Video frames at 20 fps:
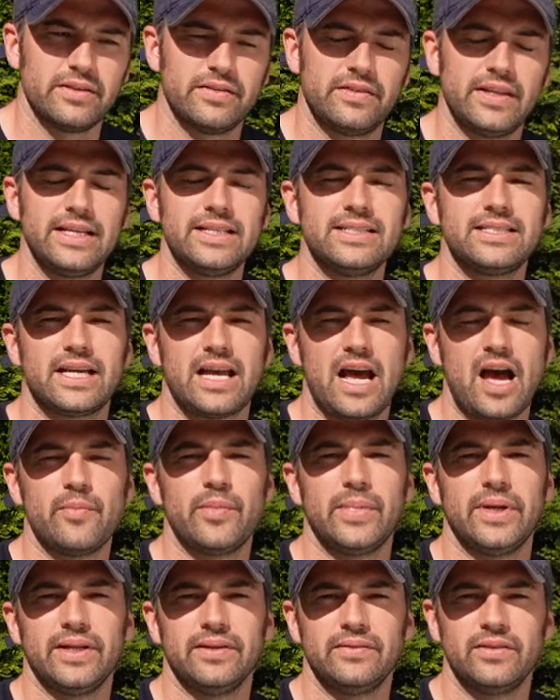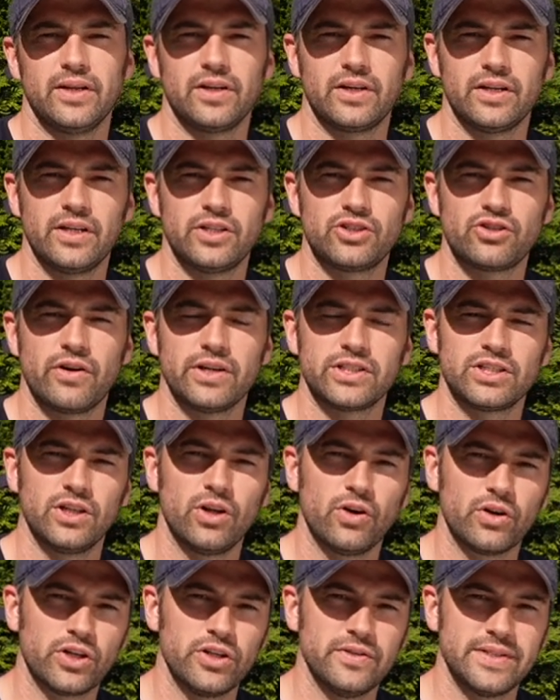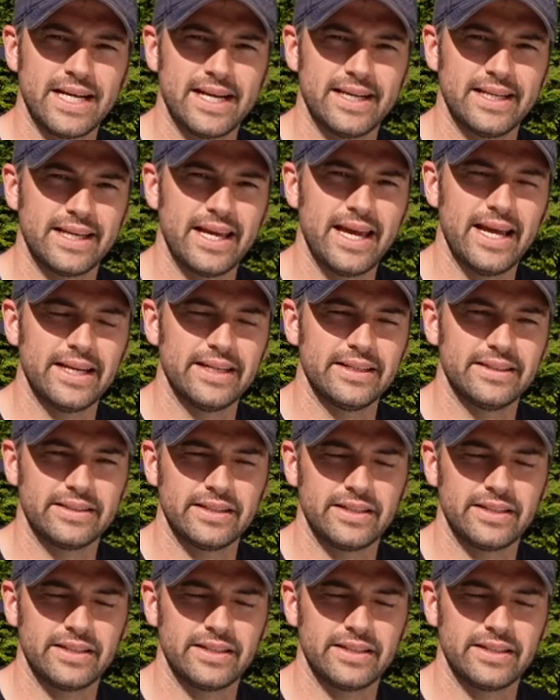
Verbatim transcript: things are coming that are going to try to lock you down again.